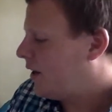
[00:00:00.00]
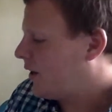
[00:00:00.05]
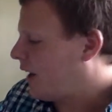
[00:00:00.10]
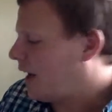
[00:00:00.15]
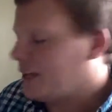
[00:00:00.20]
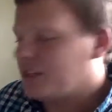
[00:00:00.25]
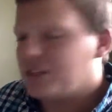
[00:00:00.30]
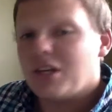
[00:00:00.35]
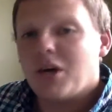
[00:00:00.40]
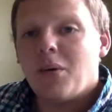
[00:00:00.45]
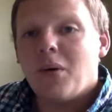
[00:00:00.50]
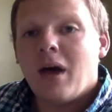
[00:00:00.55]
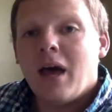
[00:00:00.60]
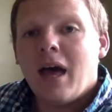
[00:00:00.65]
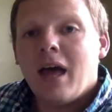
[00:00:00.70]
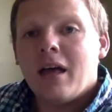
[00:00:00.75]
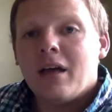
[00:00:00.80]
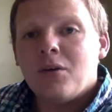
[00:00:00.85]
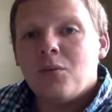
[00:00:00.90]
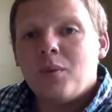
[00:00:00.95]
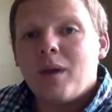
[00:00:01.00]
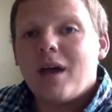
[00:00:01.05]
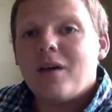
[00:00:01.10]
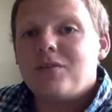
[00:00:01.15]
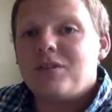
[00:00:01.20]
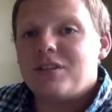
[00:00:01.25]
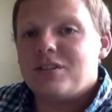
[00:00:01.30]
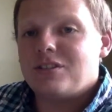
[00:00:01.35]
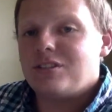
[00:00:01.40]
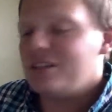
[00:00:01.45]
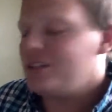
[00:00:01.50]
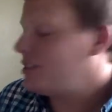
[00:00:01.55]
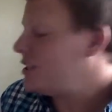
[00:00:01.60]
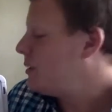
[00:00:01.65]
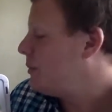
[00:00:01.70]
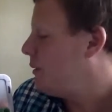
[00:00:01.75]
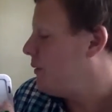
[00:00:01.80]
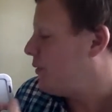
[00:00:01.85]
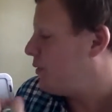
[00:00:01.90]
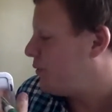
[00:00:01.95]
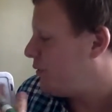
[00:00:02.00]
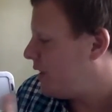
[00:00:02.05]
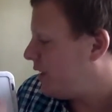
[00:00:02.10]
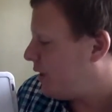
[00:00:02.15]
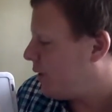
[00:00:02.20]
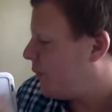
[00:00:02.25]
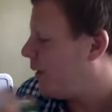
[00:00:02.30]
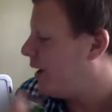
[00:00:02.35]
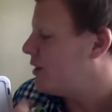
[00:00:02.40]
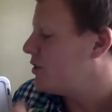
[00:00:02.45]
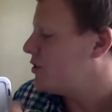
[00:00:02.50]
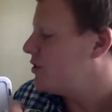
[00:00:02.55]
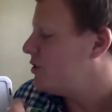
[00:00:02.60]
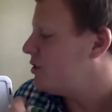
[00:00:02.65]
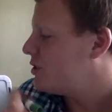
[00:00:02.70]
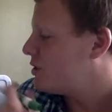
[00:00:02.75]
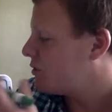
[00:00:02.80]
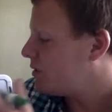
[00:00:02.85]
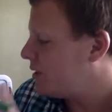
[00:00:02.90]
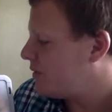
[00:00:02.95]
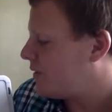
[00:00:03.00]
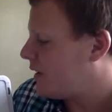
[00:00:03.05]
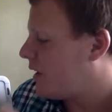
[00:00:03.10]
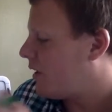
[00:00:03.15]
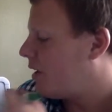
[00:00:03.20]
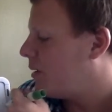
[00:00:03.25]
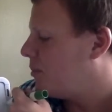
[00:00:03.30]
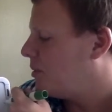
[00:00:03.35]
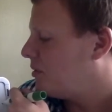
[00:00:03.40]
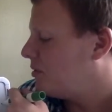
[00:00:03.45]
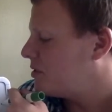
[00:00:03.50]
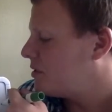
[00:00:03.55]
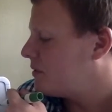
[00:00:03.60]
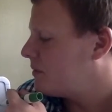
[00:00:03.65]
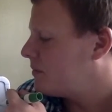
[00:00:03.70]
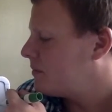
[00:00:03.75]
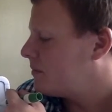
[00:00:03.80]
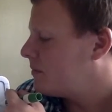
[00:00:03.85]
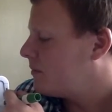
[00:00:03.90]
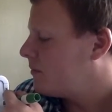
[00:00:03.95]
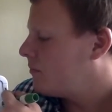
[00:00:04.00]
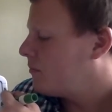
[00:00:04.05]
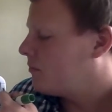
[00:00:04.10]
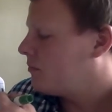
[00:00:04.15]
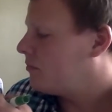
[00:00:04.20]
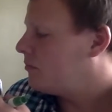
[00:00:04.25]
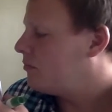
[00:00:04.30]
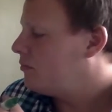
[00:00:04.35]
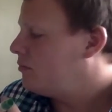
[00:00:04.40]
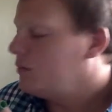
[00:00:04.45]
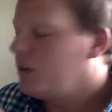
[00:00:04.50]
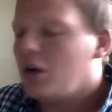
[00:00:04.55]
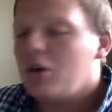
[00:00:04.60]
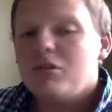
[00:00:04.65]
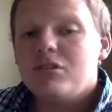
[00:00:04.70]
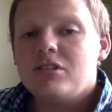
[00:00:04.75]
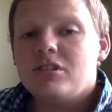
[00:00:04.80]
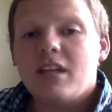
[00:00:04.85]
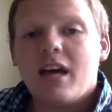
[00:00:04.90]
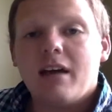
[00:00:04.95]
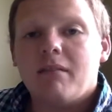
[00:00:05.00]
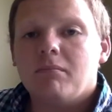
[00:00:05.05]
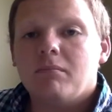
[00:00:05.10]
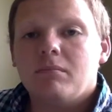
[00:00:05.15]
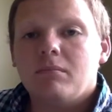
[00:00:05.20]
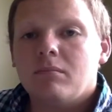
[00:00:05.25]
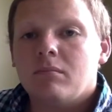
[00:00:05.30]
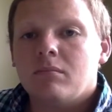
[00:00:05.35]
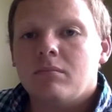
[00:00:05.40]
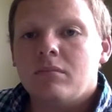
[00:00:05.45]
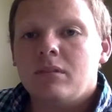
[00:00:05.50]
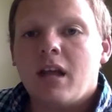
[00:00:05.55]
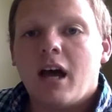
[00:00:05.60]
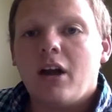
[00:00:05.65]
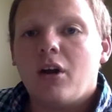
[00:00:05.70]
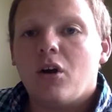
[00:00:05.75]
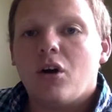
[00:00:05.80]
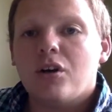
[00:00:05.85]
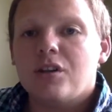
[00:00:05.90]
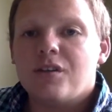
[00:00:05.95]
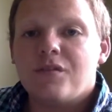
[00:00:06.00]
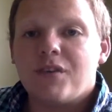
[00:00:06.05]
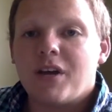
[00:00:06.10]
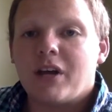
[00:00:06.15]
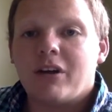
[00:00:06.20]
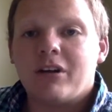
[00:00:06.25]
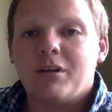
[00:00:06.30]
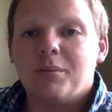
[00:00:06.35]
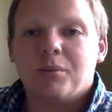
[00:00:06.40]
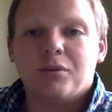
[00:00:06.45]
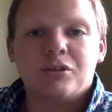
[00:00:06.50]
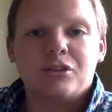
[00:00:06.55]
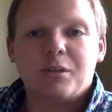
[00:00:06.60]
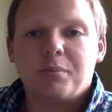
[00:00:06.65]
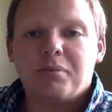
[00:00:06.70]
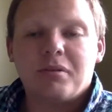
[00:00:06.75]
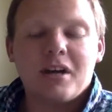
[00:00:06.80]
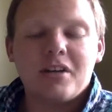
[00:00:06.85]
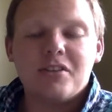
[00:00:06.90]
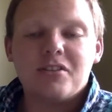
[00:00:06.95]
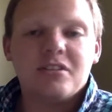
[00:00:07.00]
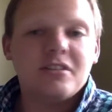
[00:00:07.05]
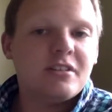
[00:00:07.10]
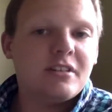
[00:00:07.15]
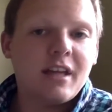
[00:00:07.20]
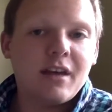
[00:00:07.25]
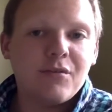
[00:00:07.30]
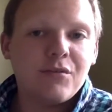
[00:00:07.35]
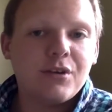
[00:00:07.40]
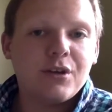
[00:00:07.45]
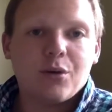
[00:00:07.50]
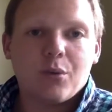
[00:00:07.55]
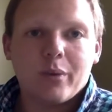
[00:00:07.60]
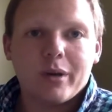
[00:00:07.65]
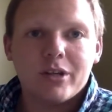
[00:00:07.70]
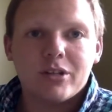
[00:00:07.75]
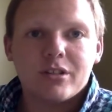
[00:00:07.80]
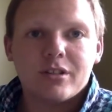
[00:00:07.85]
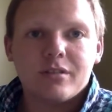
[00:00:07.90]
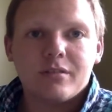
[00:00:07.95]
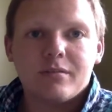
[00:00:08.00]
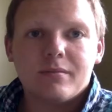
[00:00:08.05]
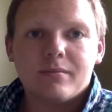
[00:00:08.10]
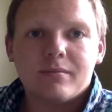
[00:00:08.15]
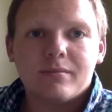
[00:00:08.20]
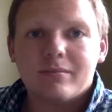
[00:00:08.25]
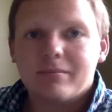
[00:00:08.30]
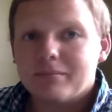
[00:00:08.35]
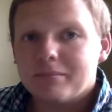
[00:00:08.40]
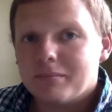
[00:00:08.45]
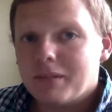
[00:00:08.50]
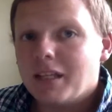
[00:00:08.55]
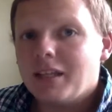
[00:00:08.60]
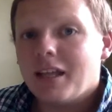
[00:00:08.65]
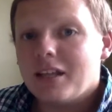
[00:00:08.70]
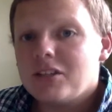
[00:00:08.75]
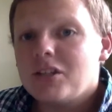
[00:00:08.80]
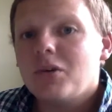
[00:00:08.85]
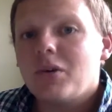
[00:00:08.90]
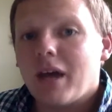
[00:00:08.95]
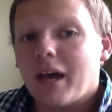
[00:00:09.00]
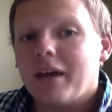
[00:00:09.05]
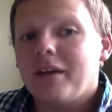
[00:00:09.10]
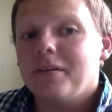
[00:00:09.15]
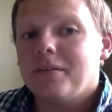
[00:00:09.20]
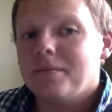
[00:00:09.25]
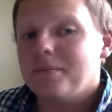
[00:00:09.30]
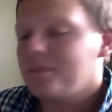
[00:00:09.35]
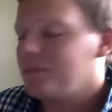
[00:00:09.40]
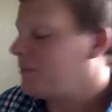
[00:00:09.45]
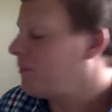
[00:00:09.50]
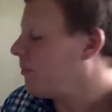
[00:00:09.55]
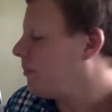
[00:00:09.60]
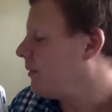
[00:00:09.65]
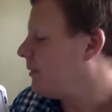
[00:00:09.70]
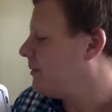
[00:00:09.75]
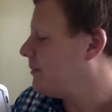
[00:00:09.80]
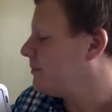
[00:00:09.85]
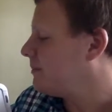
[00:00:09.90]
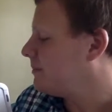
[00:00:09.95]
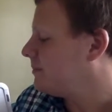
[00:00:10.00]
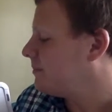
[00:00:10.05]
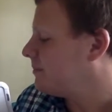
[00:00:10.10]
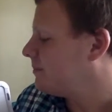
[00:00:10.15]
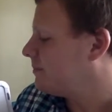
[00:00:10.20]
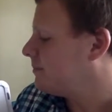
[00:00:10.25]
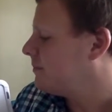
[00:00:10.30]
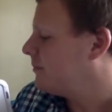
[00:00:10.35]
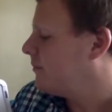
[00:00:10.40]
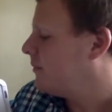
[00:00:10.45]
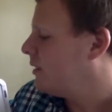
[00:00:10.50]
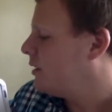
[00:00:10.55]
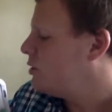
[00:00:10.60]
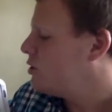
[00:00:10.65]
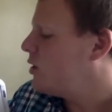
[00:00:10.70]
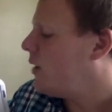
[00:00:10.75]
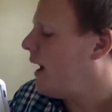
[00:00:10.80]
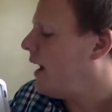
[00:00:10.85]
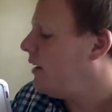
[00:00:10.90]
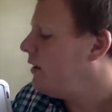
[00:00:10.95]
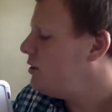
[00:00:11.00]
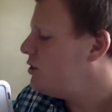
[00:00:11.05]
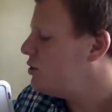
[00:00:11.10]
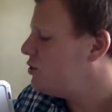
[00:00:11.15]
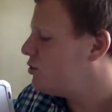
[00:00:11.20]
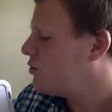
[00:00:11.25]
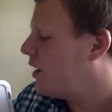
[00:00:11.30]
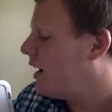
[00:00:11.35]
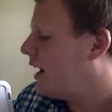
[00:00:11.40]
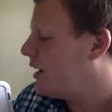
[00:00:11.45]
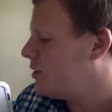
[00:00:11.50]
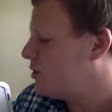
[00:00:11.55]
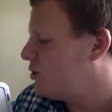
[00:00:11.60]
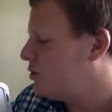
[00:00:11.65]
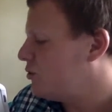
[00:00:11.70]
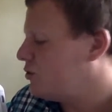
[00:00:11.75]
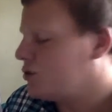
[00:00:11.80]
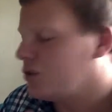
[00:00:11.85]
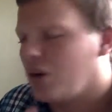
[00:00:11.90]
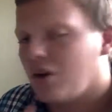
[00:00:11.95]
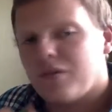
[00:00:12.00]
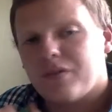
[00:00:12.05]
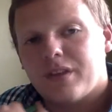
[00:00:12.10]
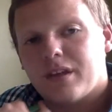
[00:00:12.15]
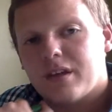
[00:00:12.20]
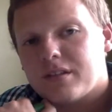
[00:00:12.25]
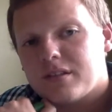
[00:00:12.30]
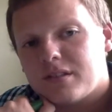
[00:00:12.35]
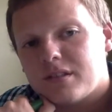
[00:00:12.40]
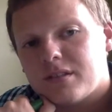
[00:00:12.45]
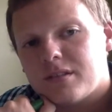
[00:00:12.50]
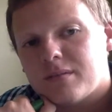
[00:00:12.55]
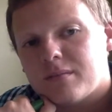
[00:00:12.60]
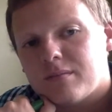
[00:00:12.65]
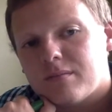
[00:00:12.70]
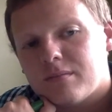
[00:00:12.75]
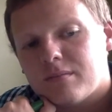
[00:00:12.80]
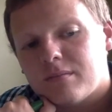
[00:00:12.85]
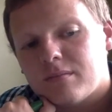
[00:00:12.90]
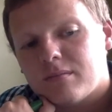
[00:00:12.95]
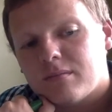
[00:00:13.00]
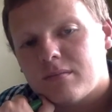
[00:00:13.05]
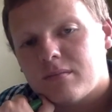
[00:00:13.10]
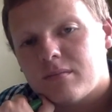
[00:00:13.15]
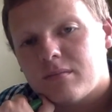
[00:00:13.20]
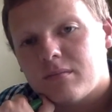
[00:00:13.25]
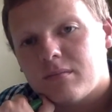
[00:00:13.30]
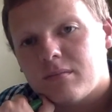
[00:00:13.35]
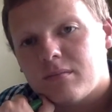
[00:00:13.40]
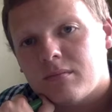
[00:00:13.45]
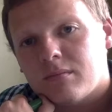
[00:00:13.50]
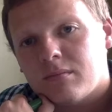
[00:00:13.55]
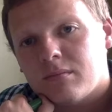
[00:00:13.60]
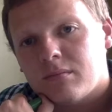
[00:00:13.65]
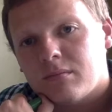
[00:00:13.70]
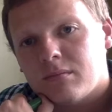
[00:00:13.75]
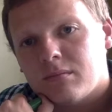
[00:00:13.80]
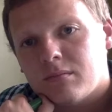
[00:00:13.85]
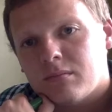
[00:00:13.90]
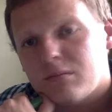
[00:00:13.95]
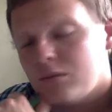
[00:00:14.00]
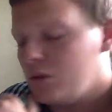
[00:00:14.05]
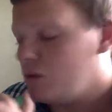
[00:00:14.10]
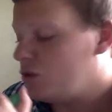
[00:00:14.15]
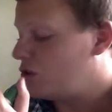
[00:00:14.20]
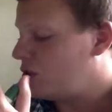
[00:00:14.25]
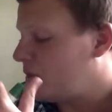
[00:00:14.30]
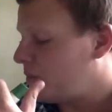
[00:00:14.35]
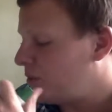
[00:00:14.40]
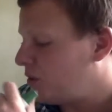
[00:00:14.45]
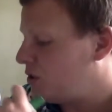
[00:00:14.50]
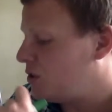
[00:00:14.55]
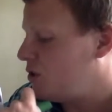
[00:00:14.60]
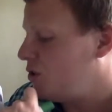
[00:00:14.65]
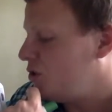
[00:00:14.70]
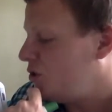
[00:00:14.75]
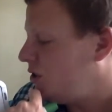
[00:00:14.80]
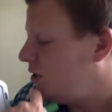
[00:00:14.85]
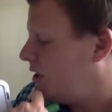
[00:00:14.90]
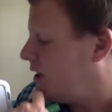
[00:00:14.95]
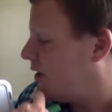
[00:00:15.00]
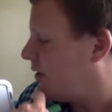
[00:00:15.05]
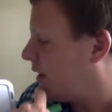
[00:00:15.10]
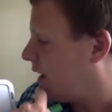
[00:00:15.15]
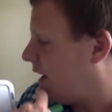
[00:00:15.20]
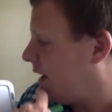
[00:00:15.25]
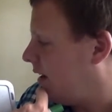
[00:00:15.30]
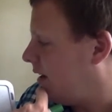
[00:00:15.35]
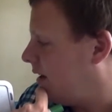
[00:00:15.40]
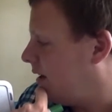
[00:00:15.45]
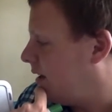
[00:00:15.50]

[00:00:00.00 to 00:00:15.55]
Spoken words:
Okay, so we have this system of three equations, three variables. Notice that not all the variables are present in every equation, and that's okay. So how did you try to solve this? Use substitution, okay.